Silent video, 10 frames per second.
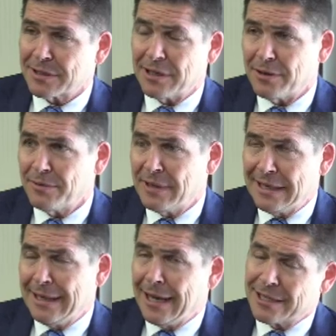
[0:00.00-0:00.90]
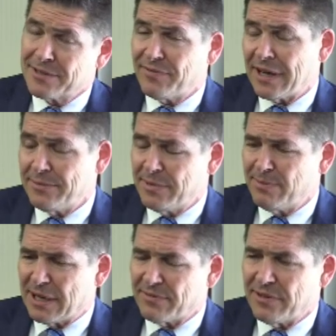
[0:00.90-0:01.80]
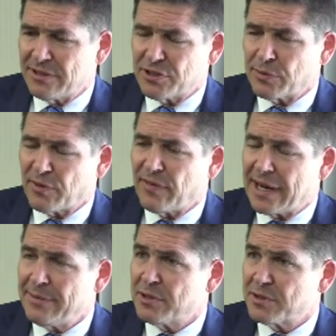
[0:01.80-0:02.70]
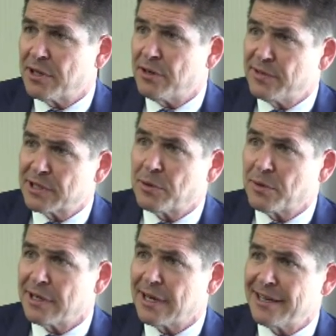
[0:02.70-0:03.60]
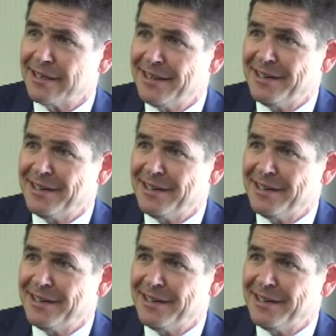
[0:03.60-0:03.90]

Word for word: ago, actually five about just over five years ago, Victoria and I